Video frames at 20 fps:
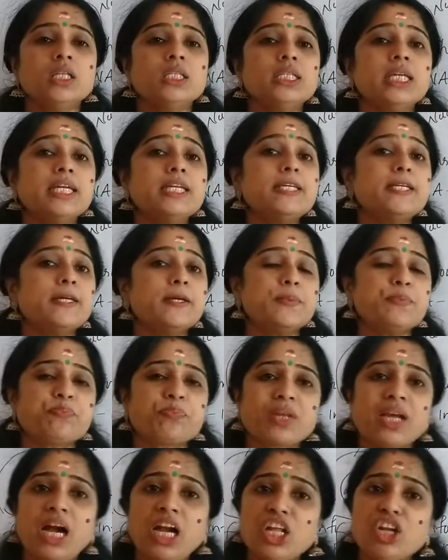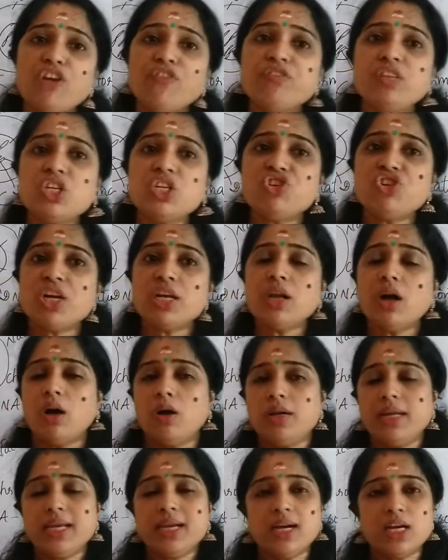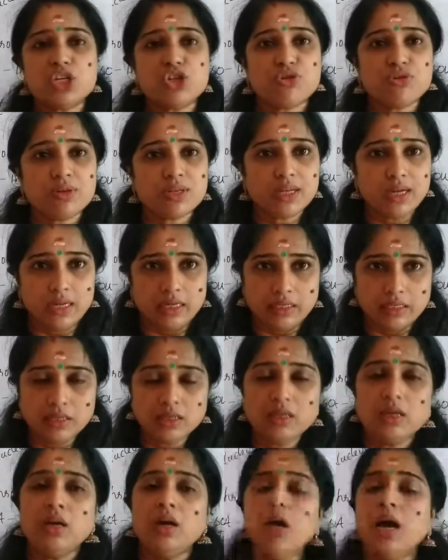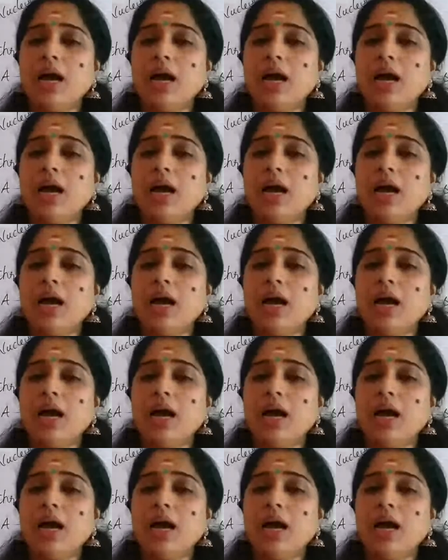Then color of the gene only control color.